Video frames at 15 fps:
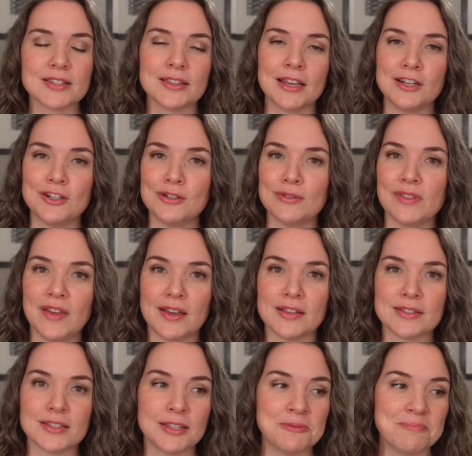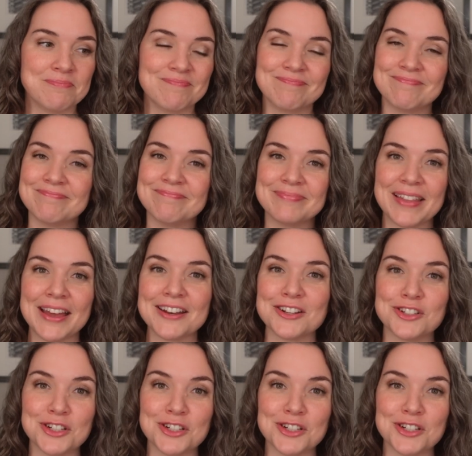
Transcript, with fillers: They can do things that